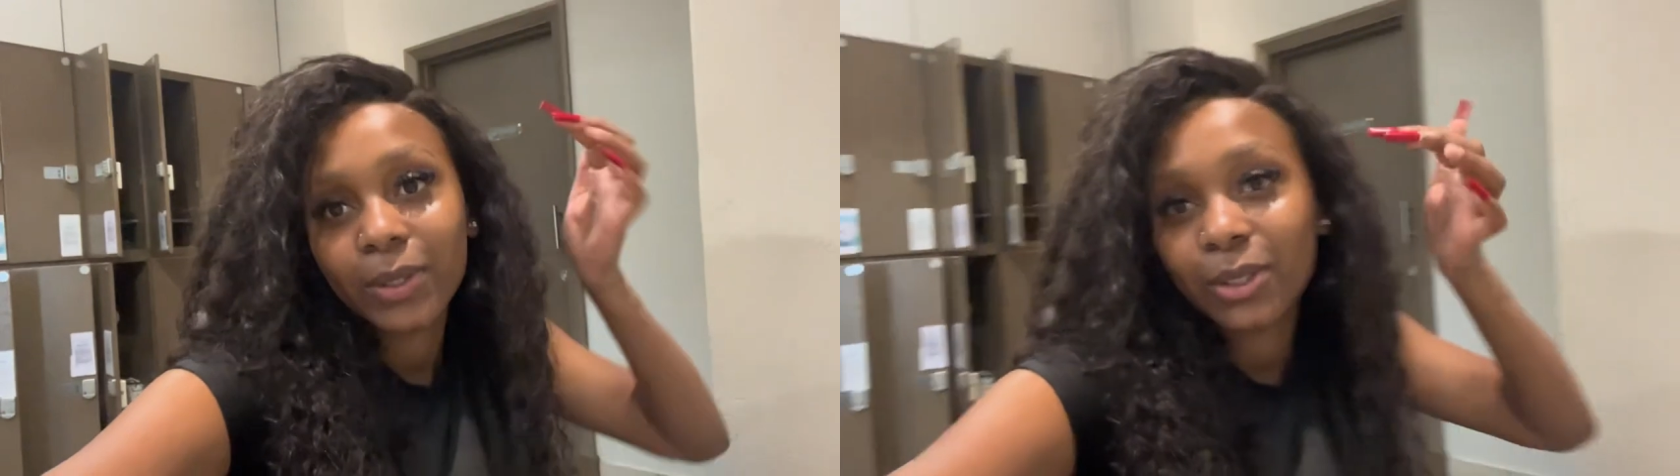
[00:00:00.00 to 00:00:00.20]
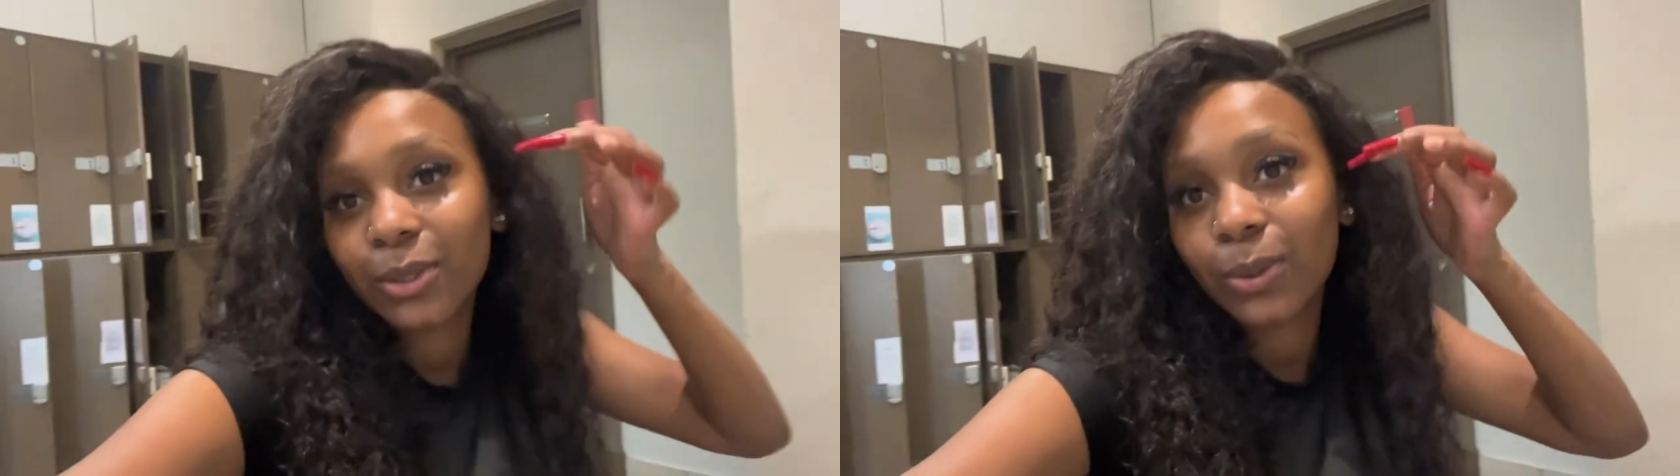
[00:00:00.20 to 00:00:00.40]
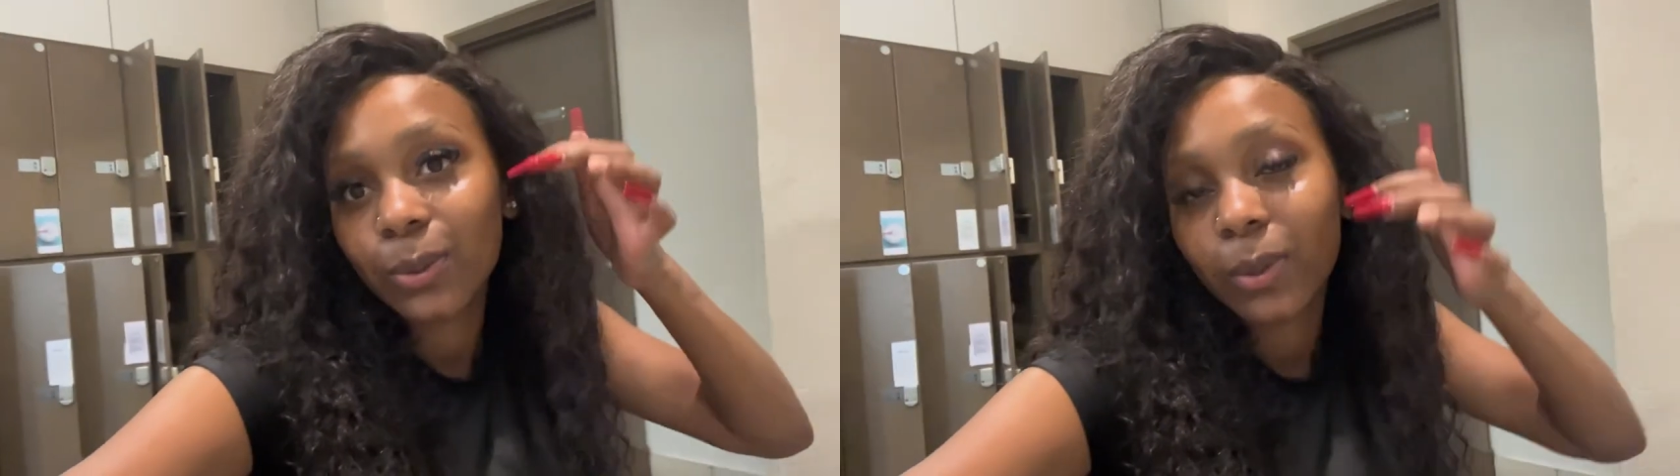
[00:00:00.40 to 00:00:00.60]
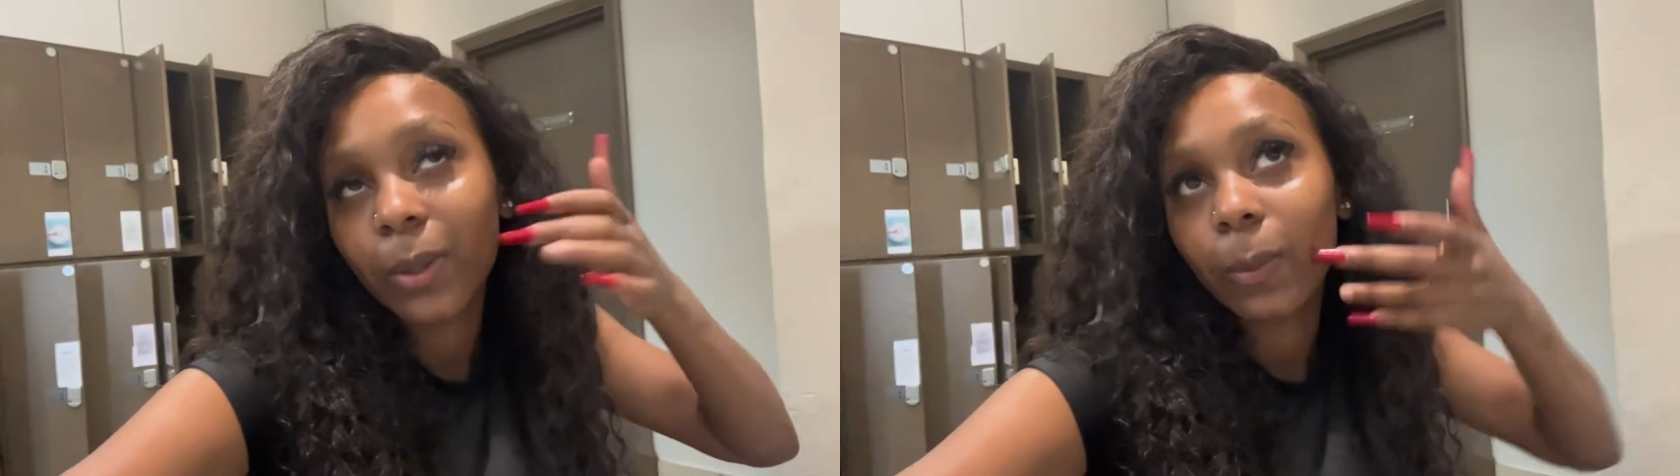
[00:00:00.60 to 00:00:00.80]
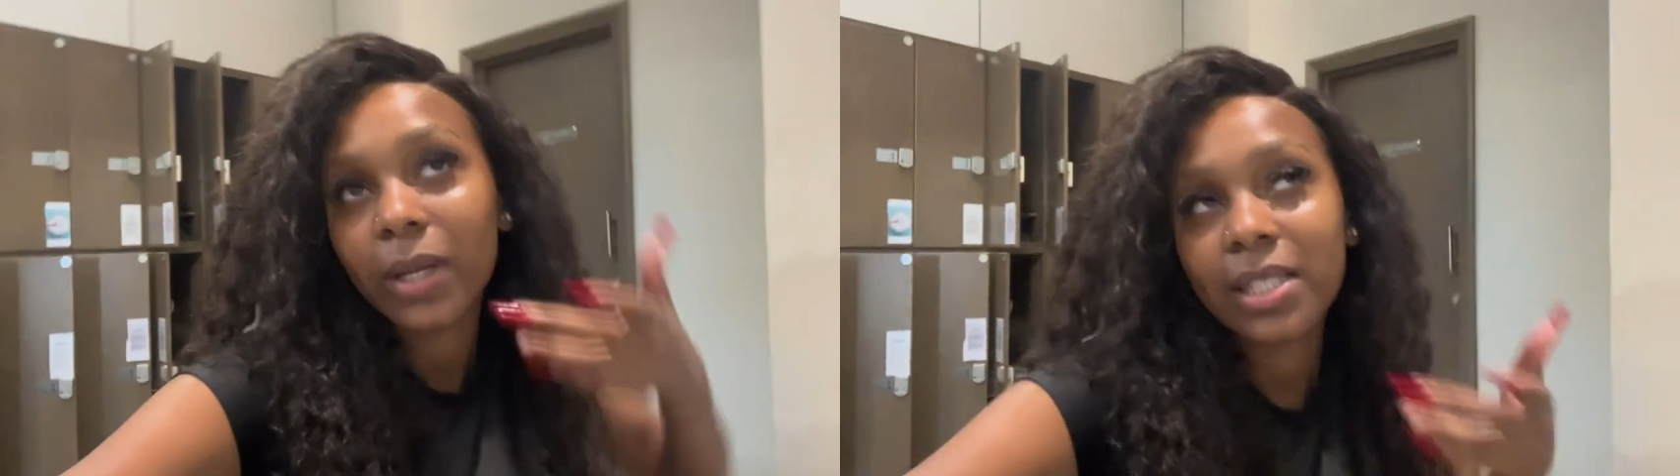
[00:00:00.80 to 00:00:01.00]
to school
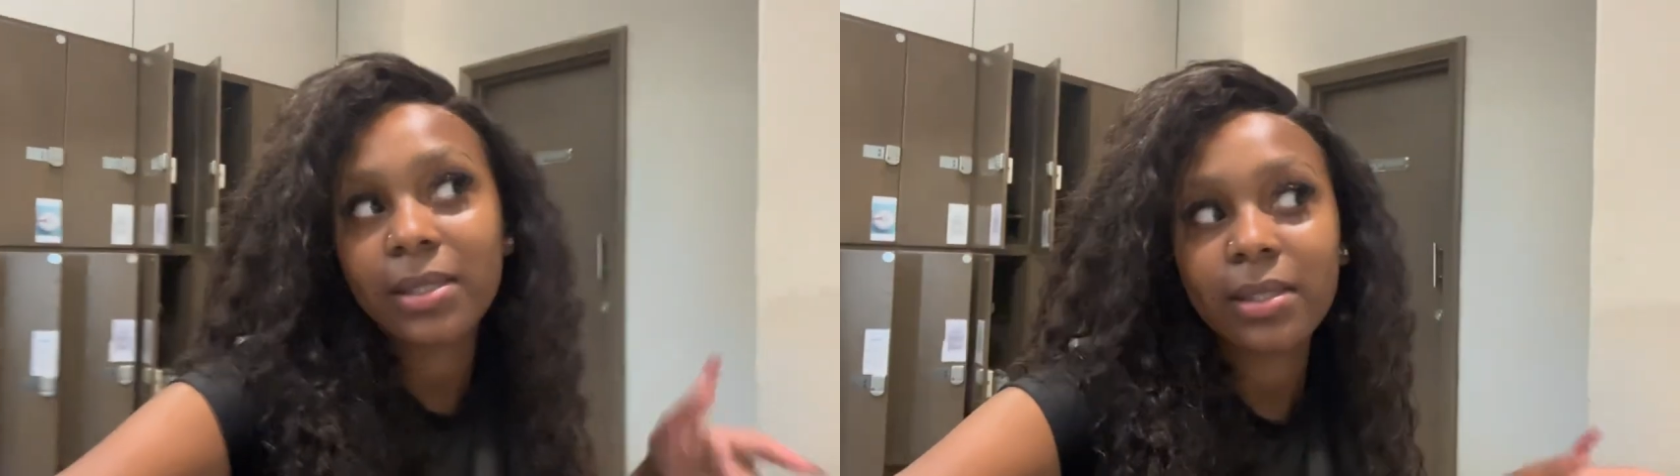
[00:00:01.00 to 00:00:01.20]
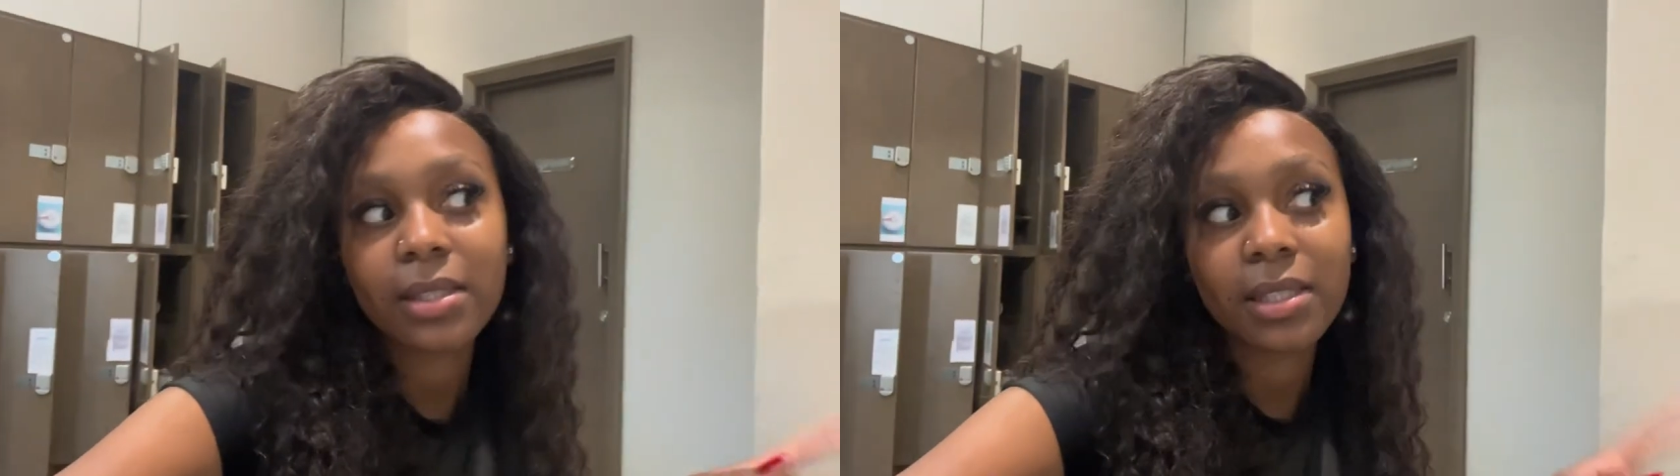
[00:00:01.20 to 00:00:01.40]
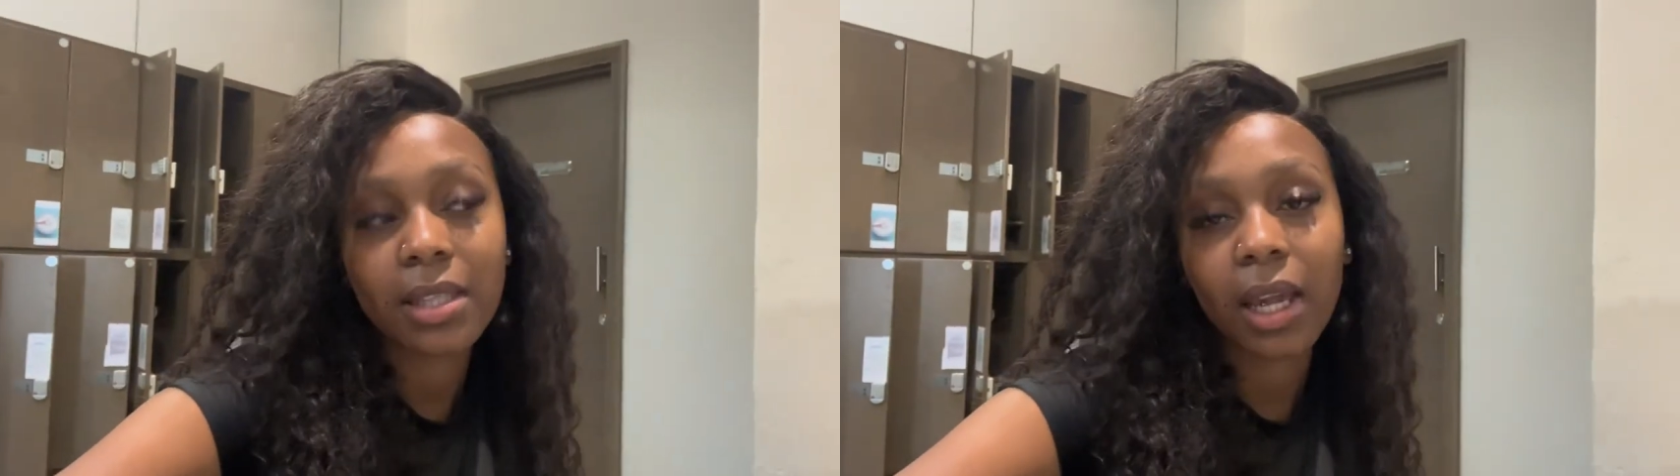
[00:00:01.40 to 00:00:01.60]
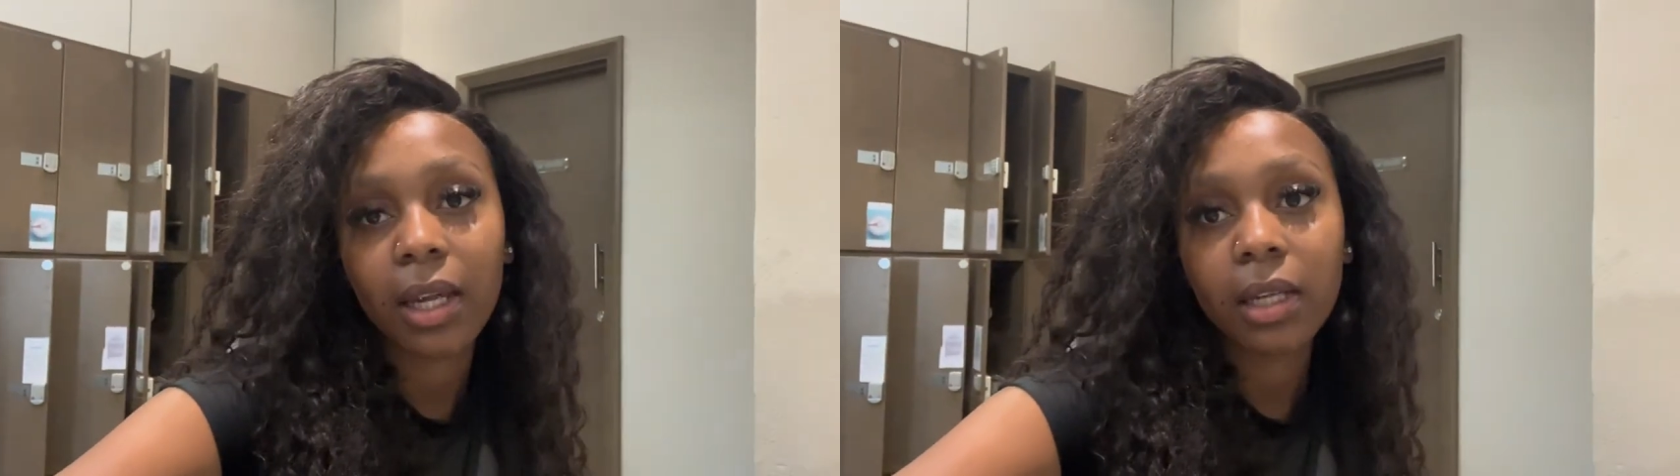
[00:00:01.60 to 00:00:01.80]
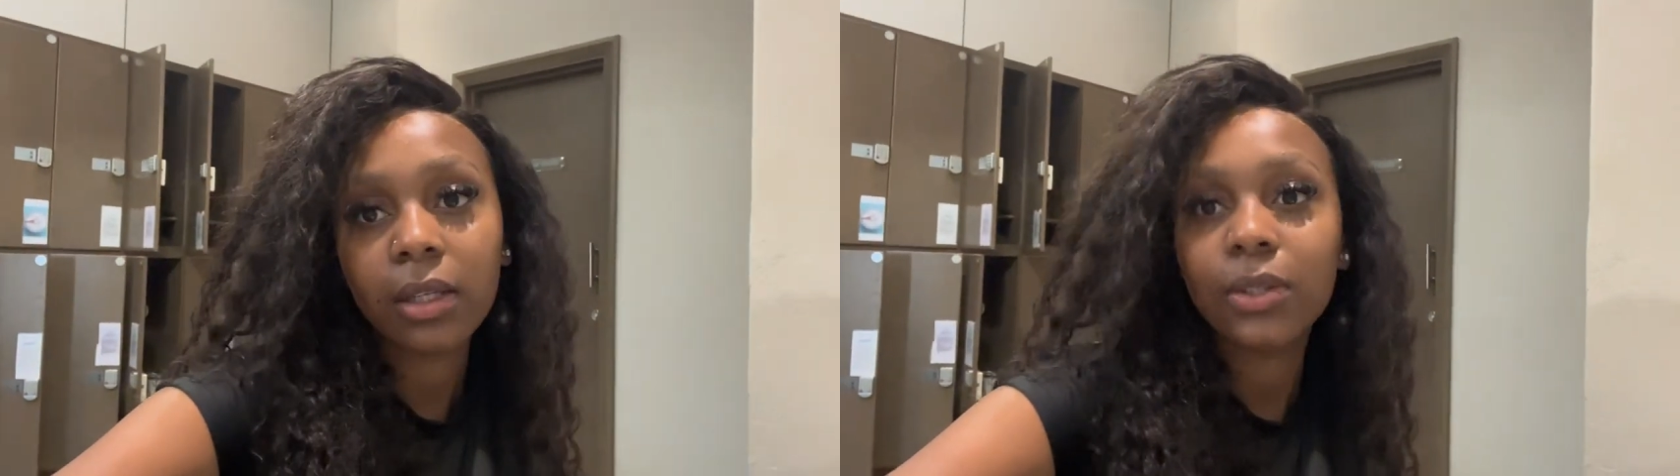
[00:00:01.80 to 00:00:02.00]
on Wednesday.